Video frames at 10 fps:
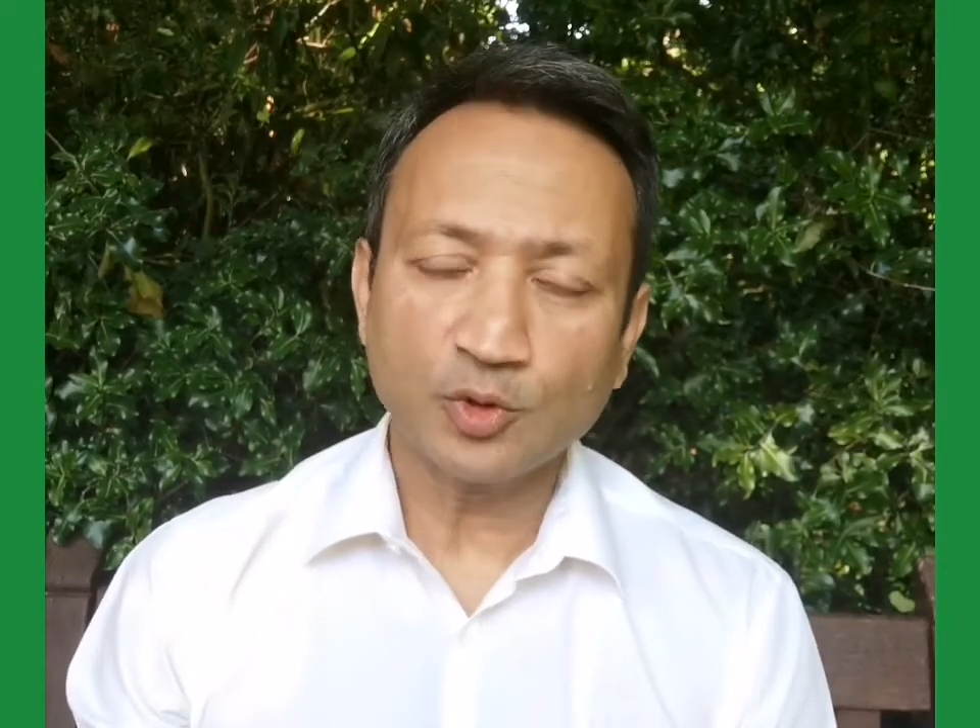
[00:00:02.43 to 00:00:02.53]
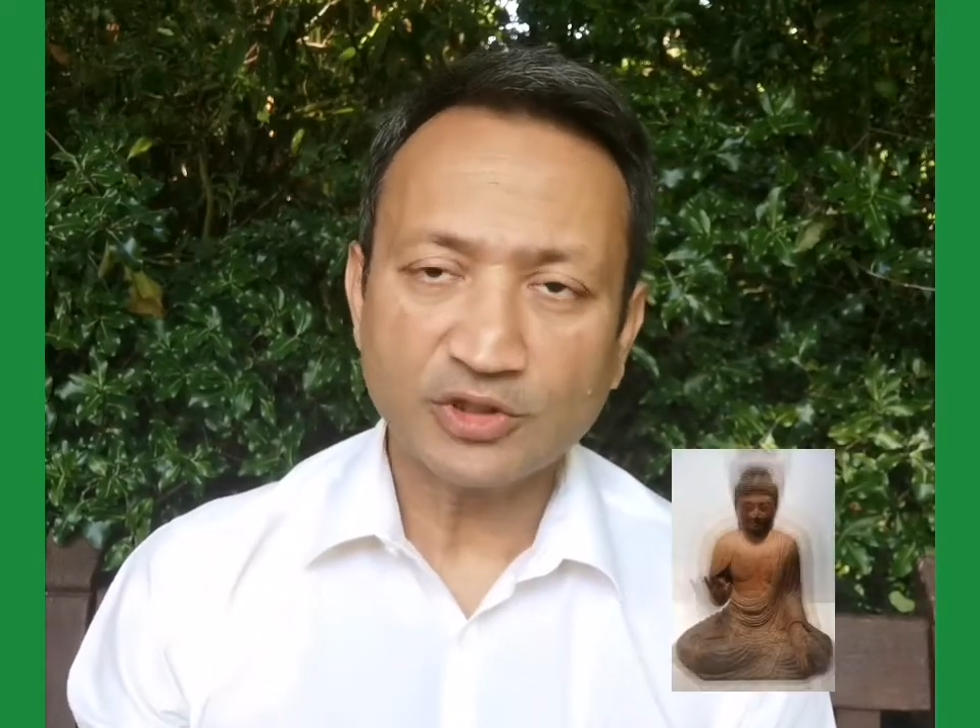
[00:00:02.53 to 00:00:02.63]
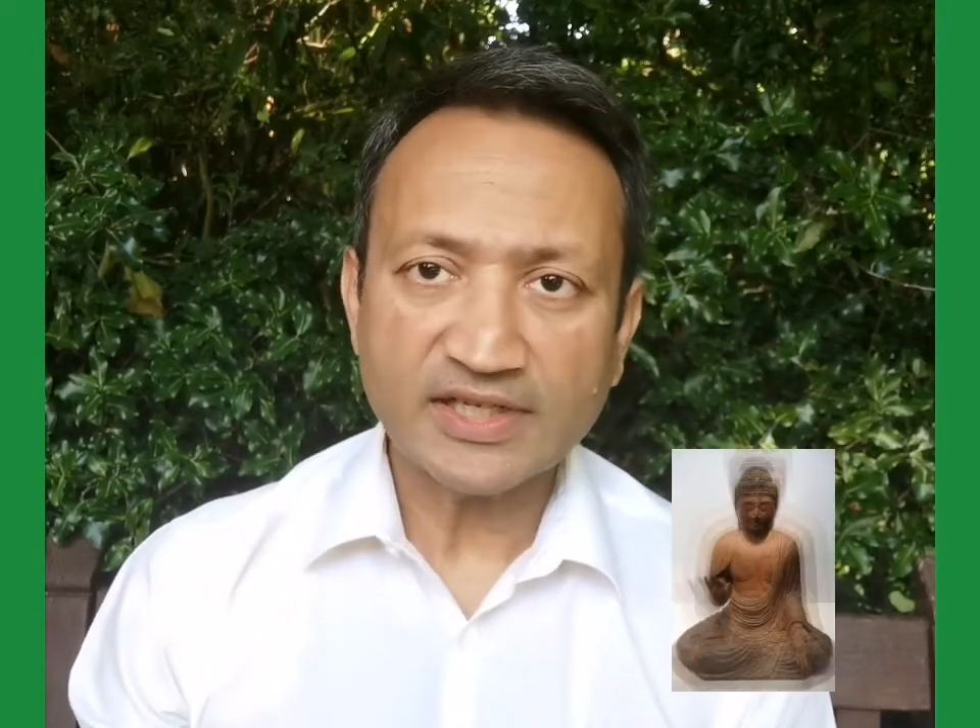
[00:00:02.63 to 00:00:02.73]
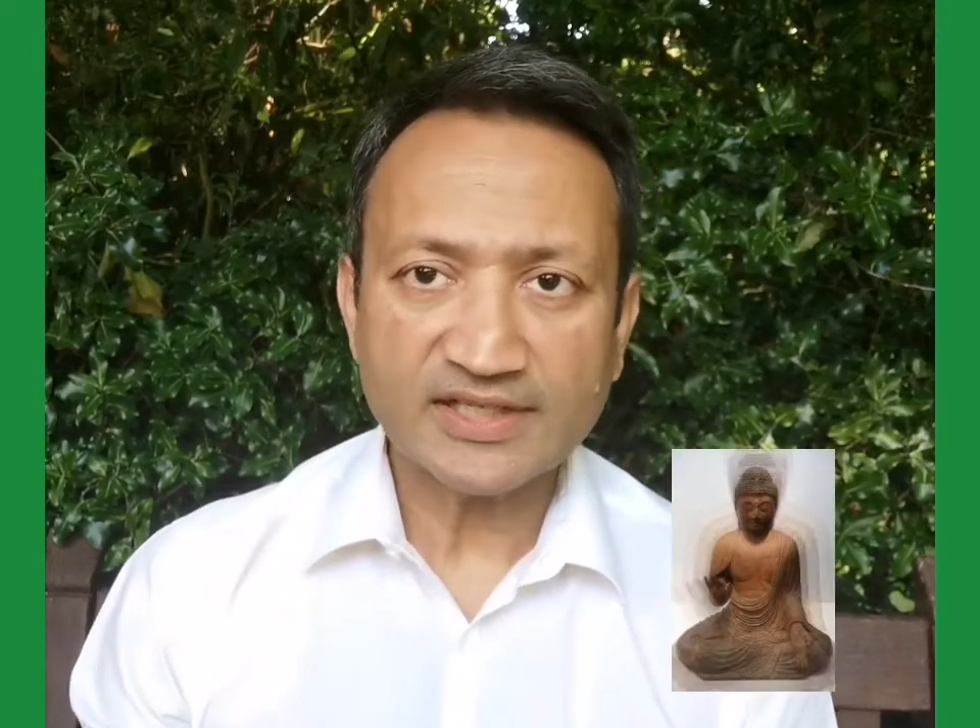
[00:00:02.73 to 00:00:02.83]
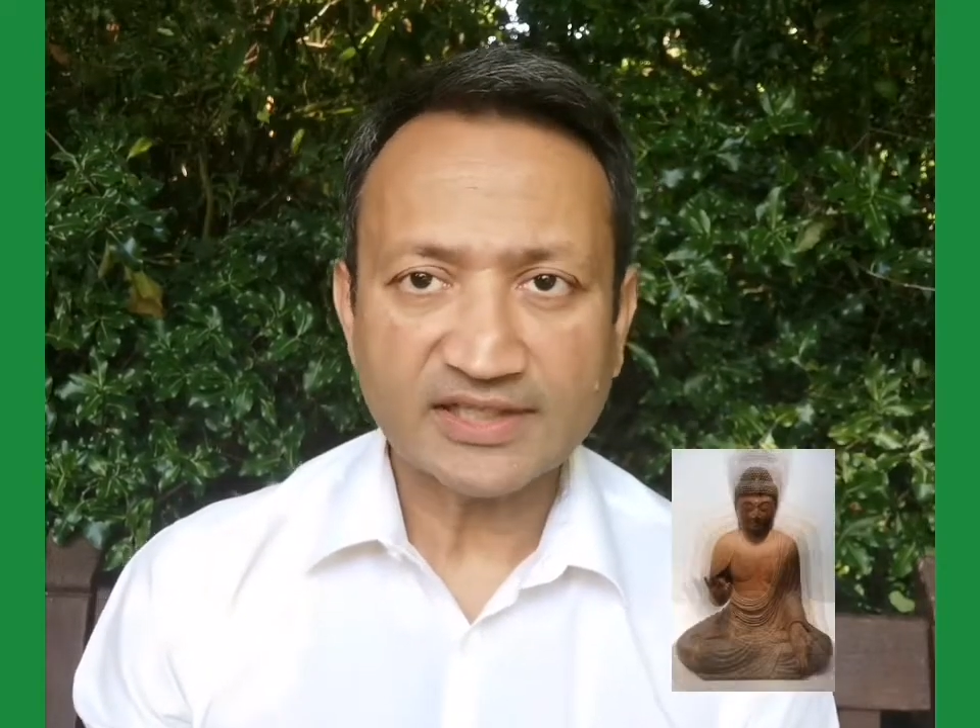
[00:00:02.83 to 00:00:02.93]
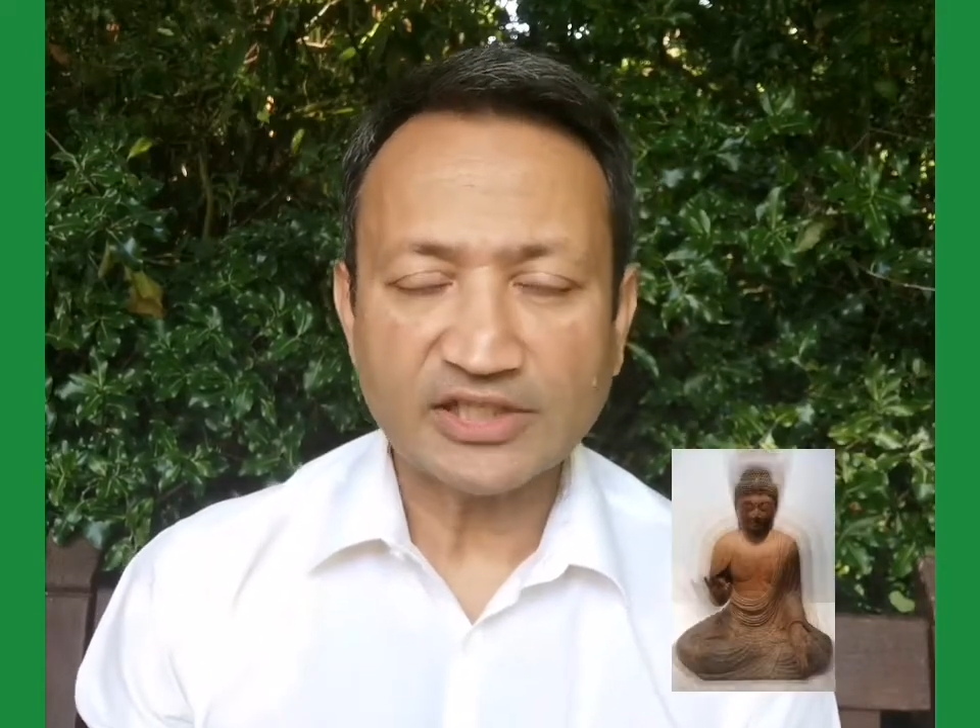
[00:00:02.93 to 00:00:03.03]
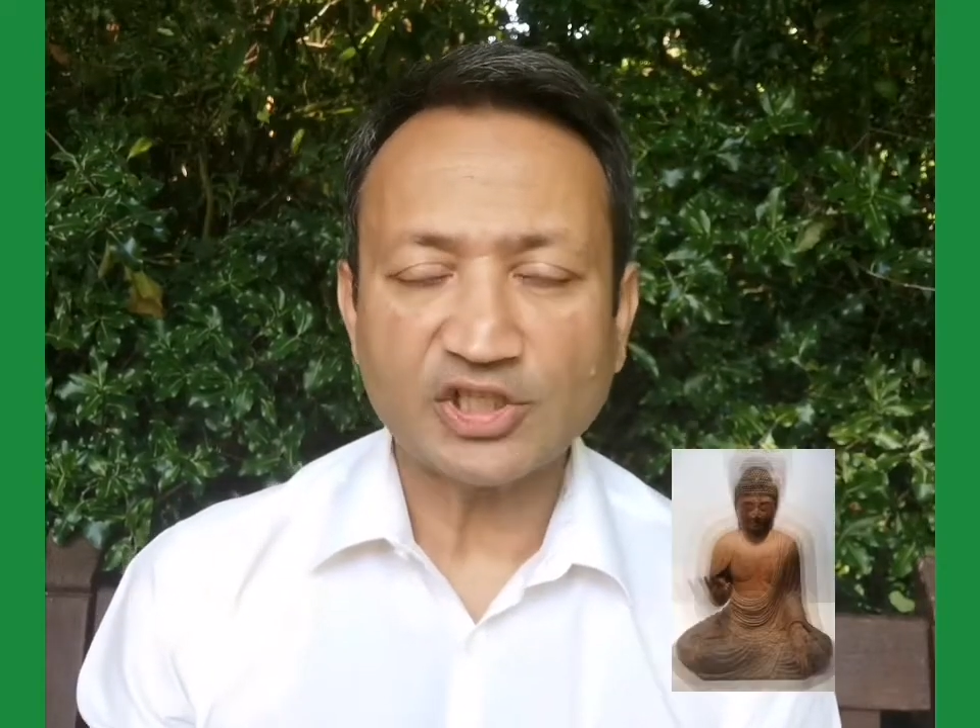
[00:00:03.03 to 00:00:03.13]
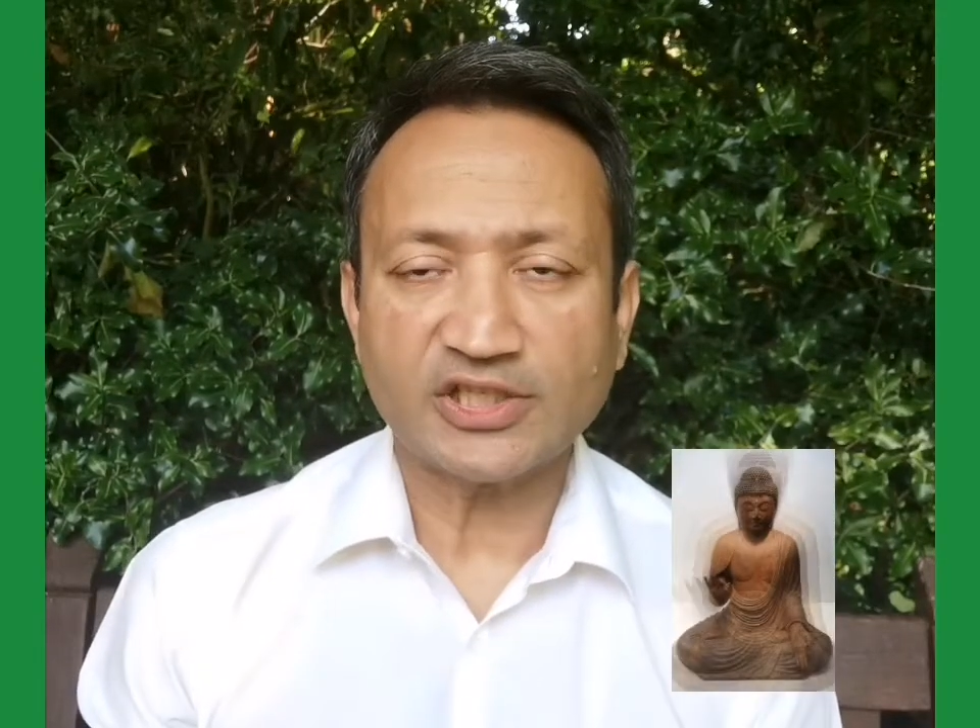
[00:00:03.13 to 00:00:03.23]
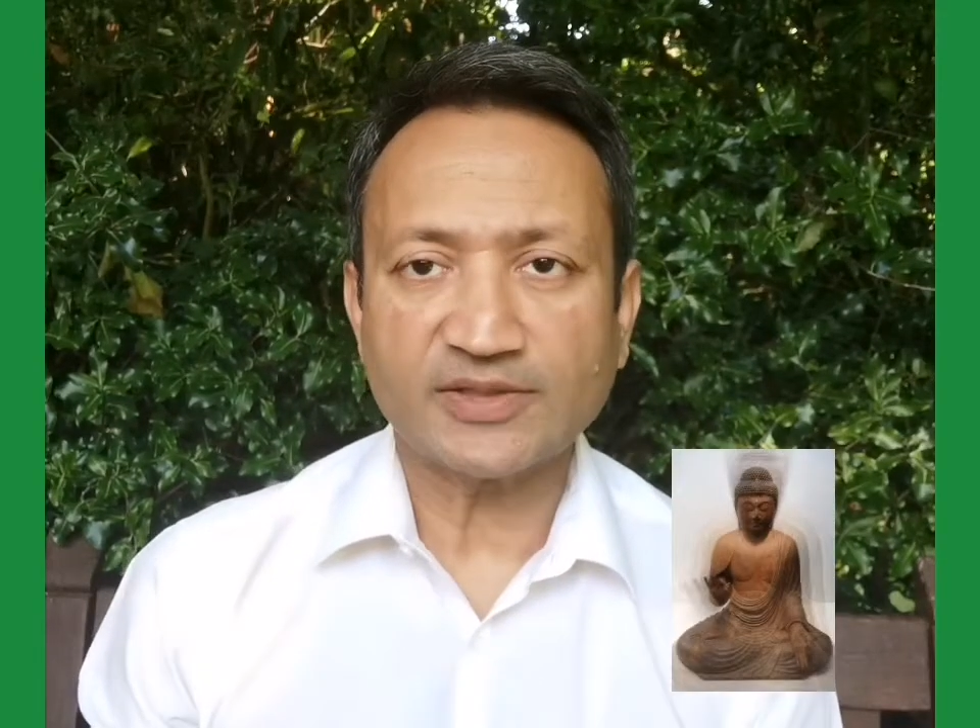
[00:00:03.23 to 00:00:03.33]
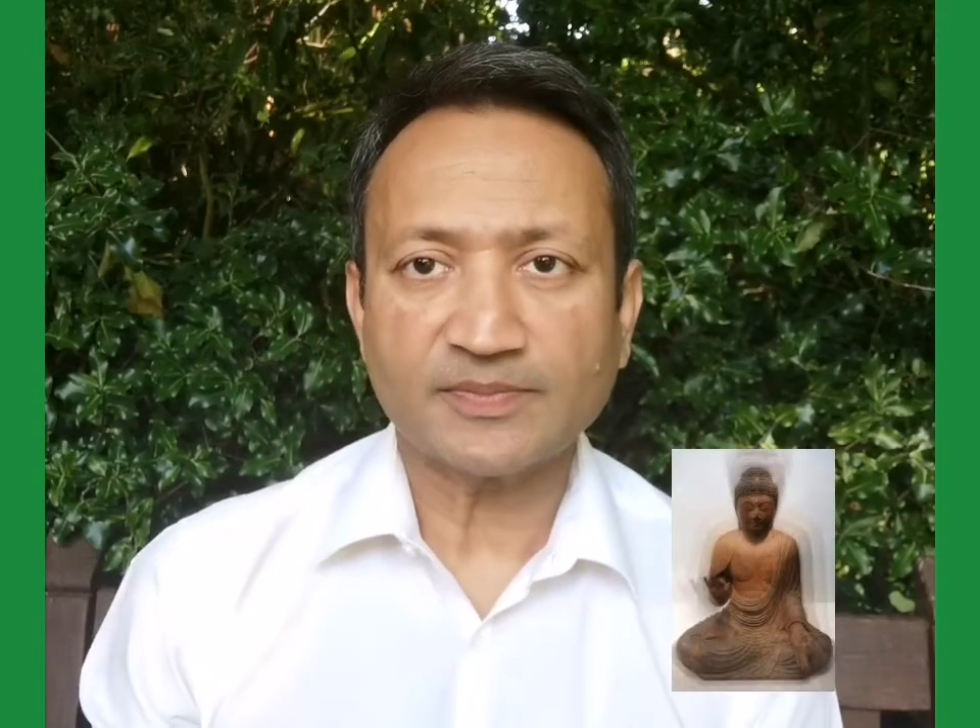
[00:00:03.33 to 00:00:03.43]
Buddha's
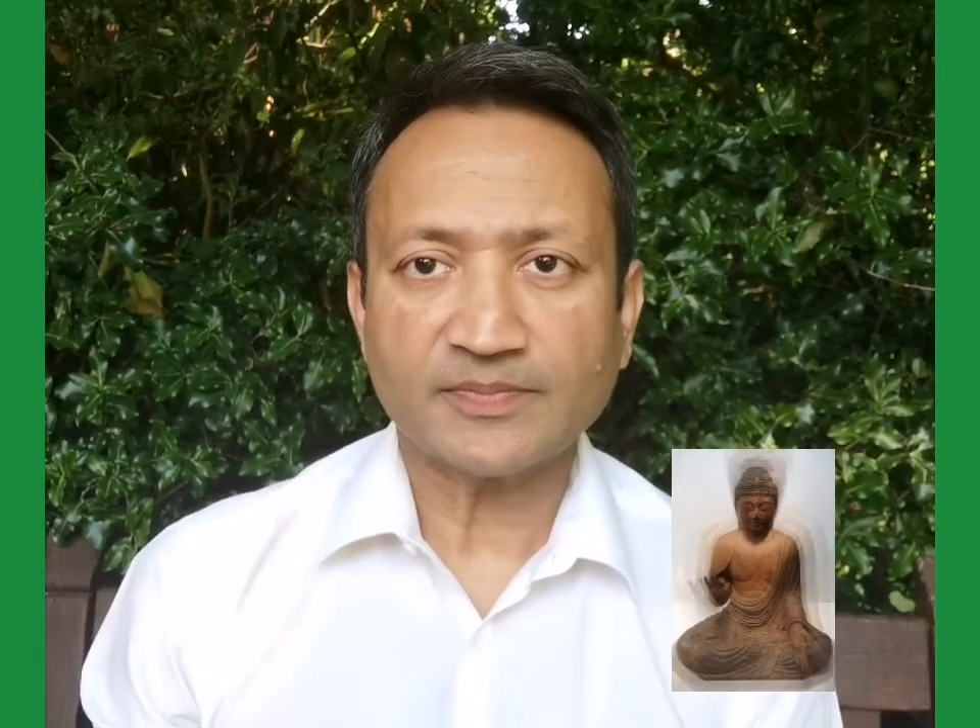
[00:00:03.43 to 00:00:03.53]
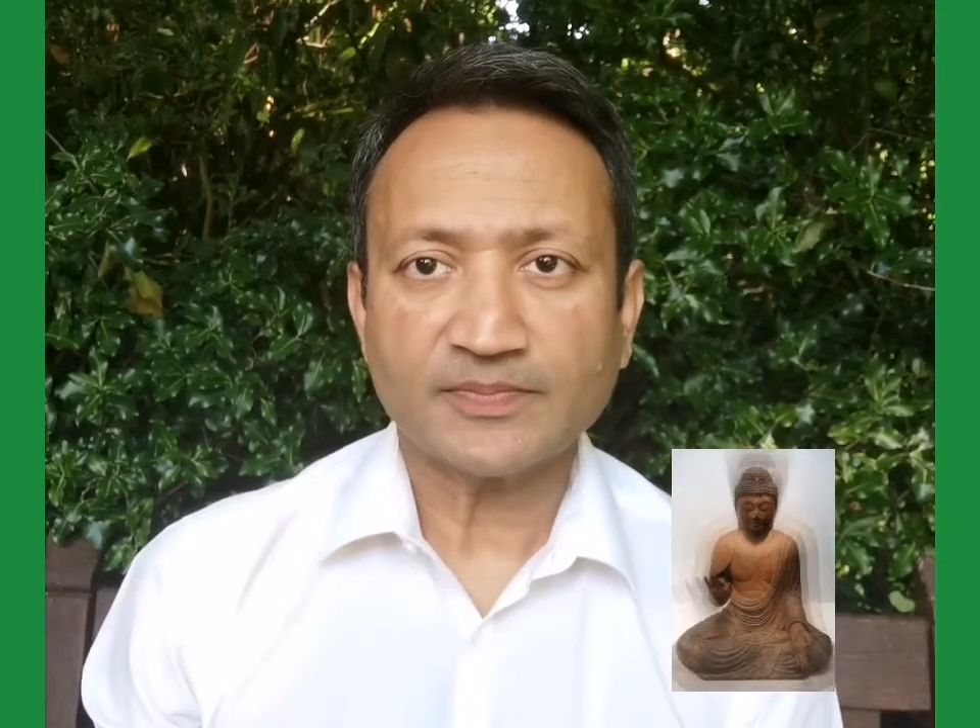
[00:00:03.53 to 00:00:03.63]
teaching,